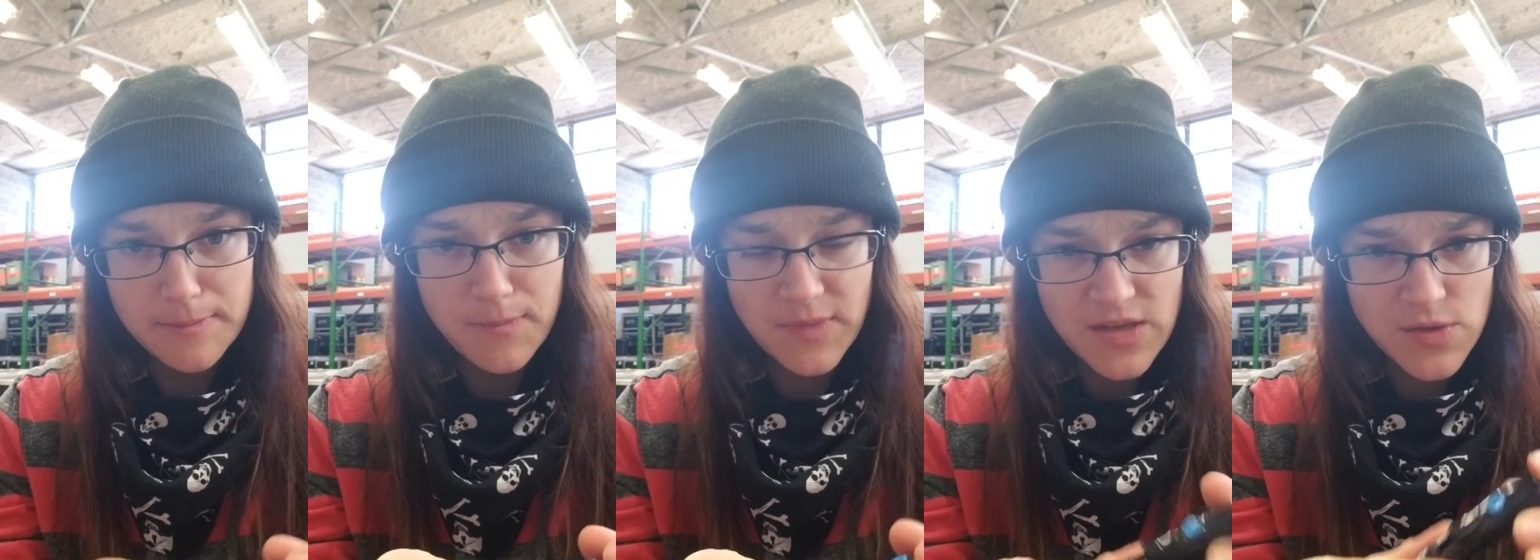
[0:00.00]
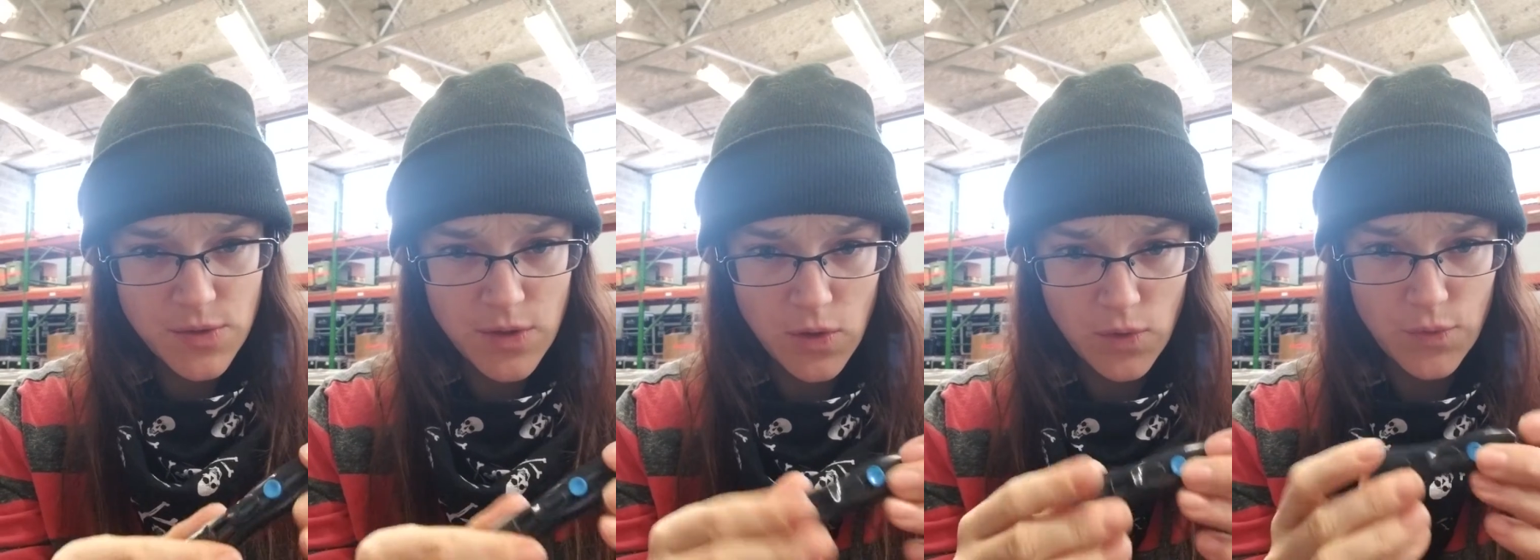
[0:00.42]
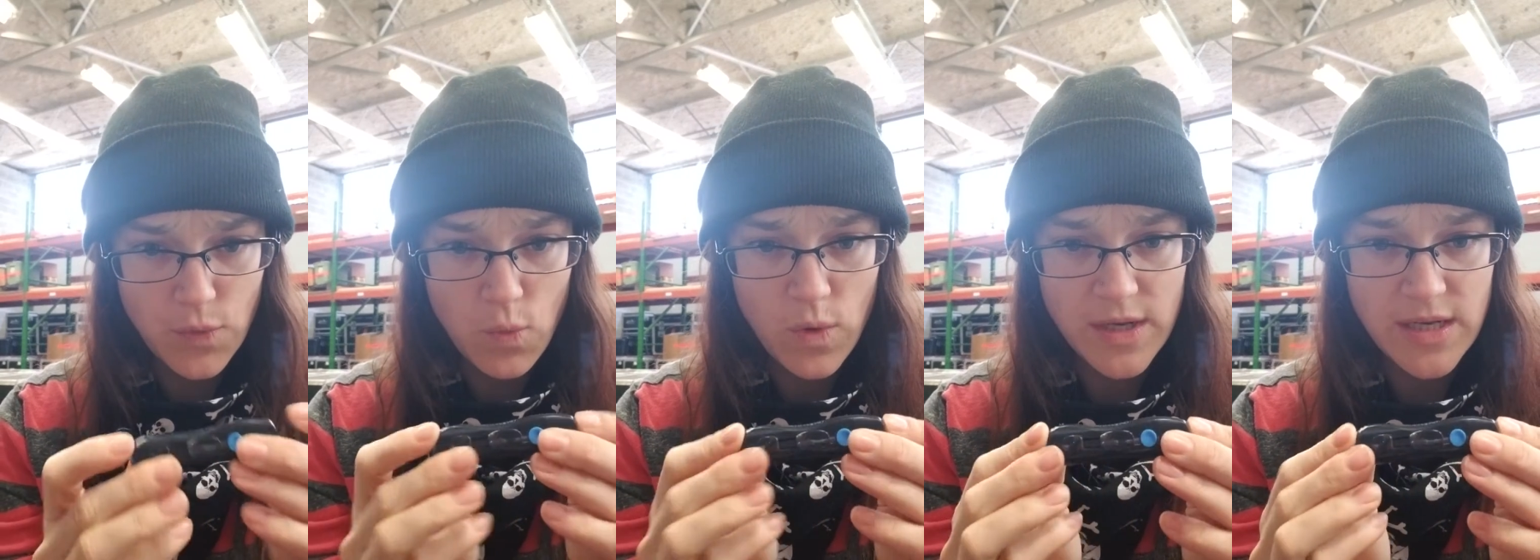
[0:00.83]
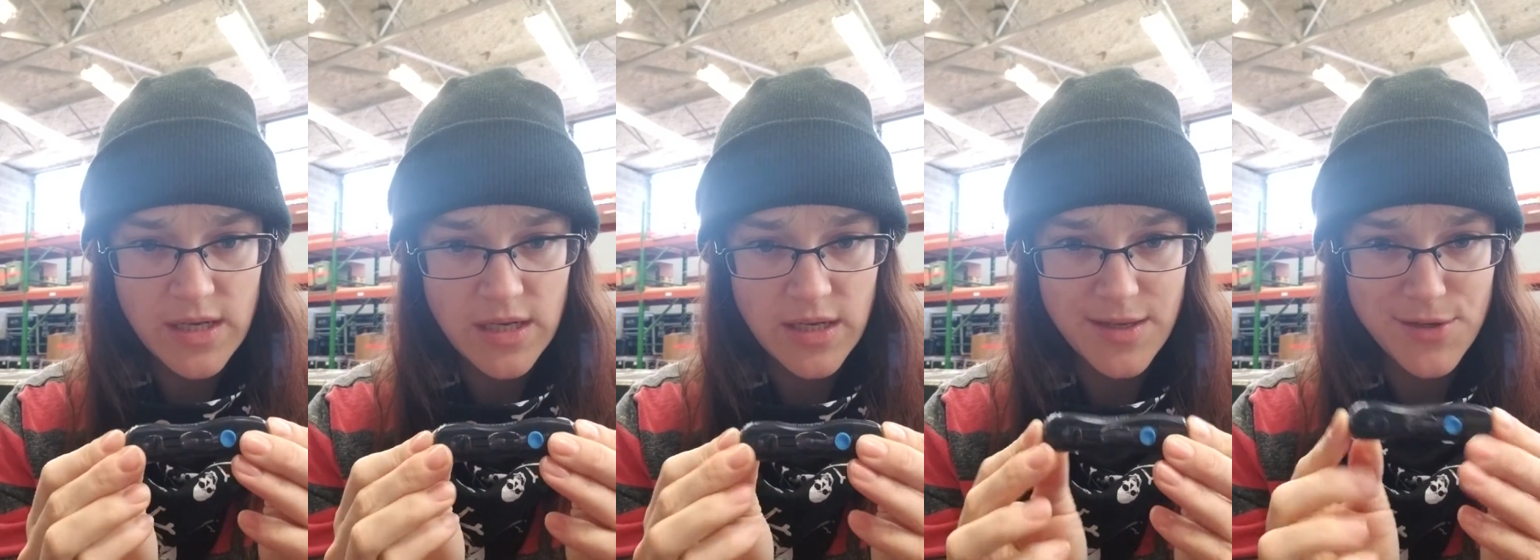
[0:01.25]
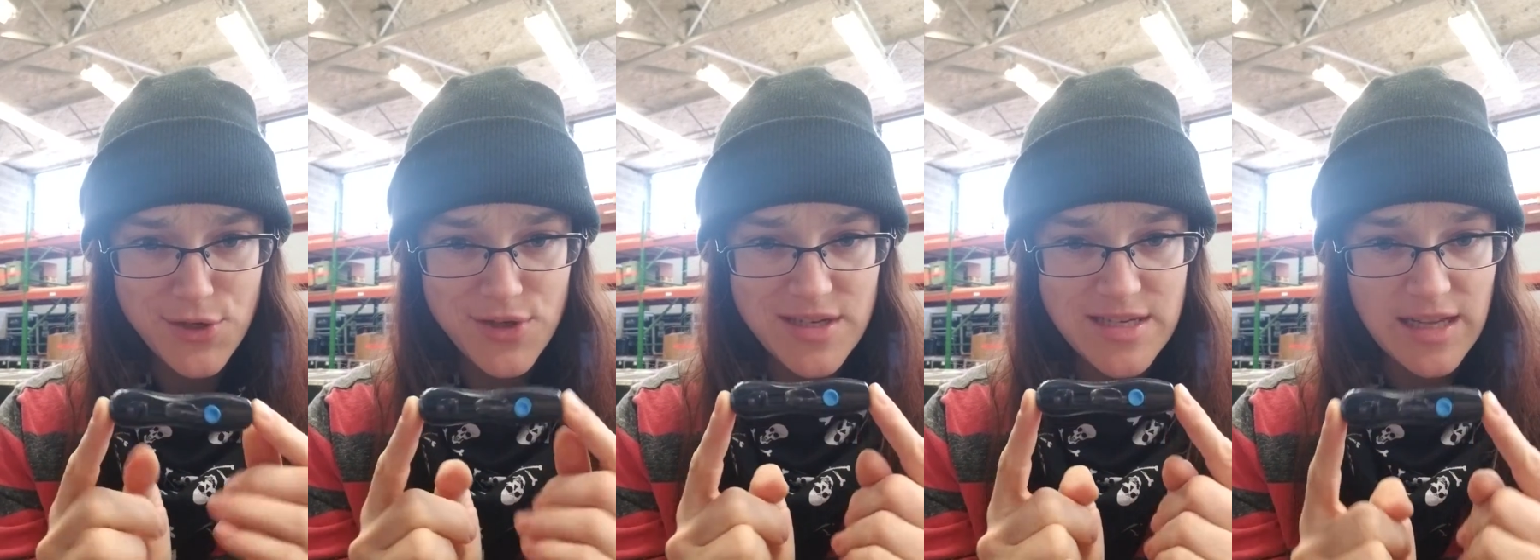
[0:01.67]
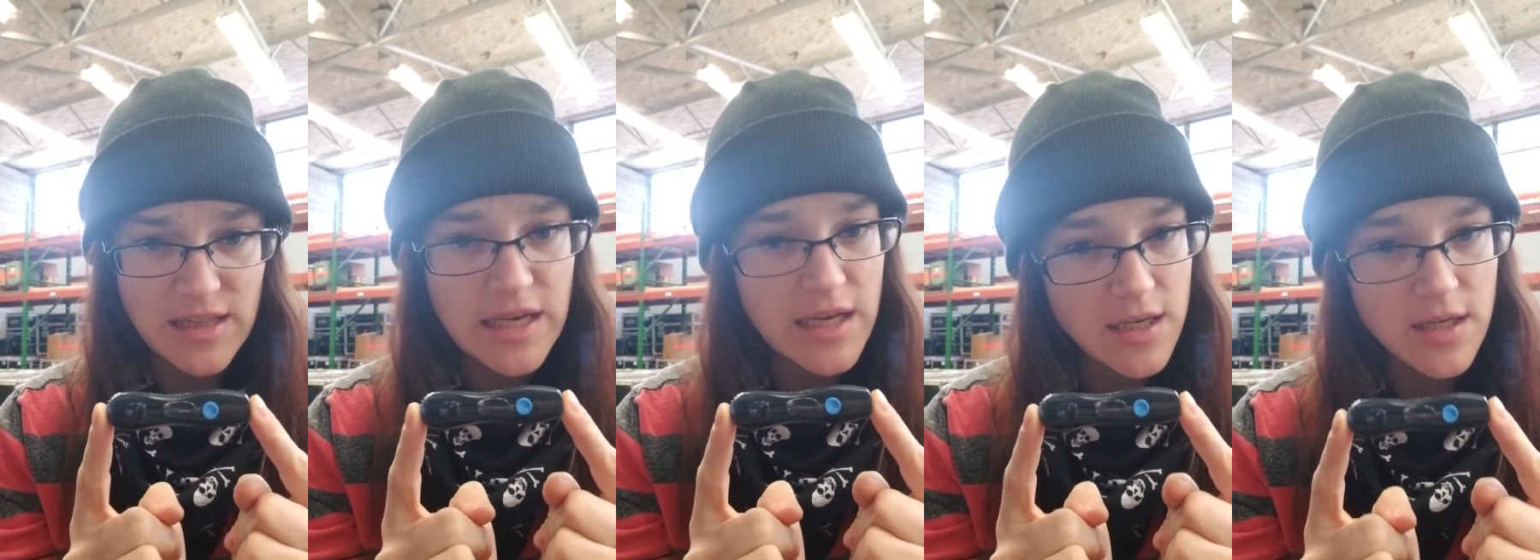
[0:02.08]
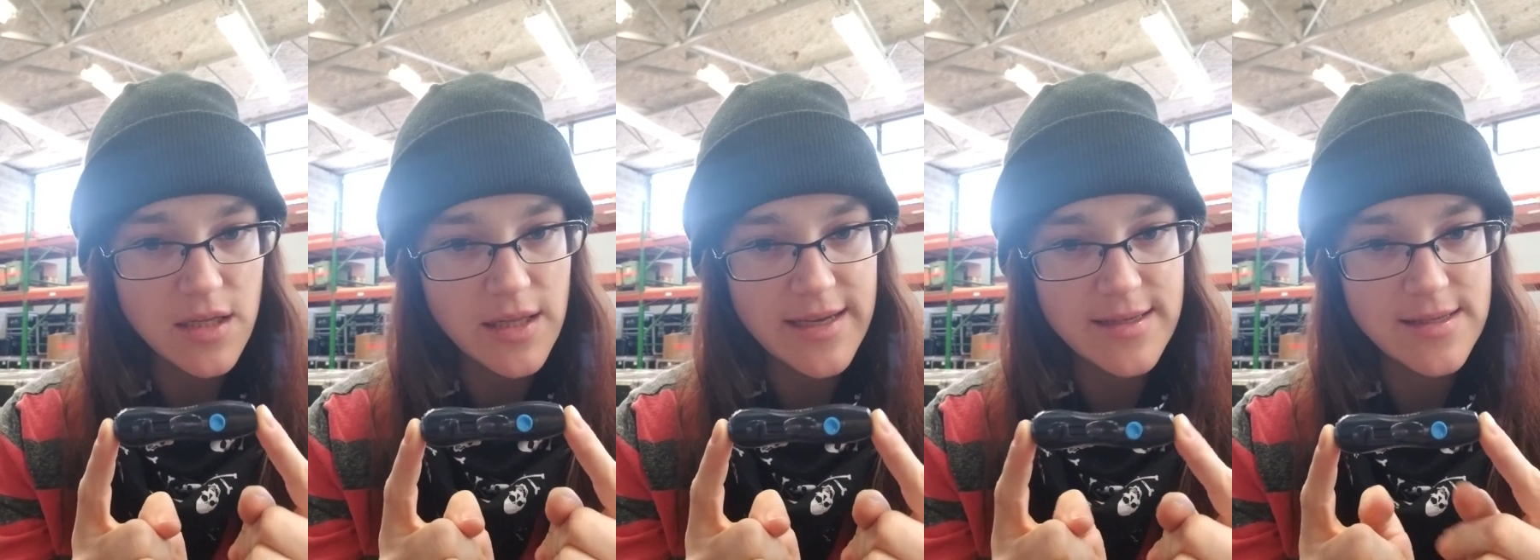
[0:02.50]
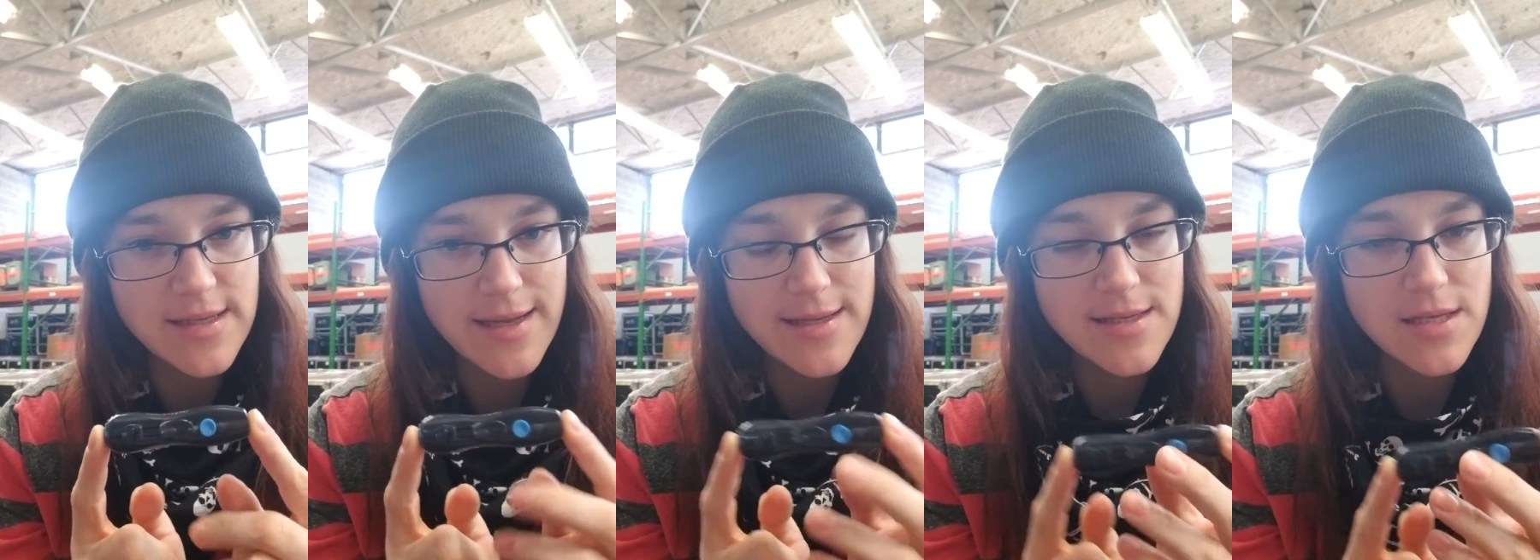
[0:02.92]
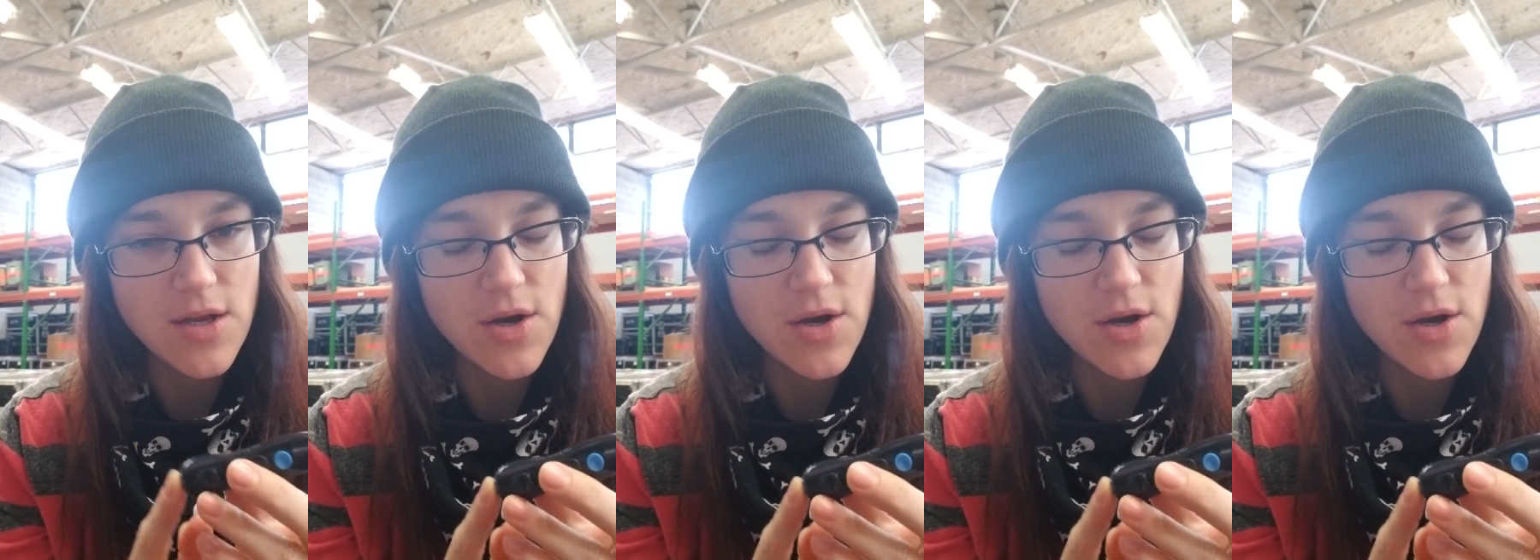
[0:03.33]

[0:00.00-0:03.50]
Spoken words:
These are called one-touch Delica lancets.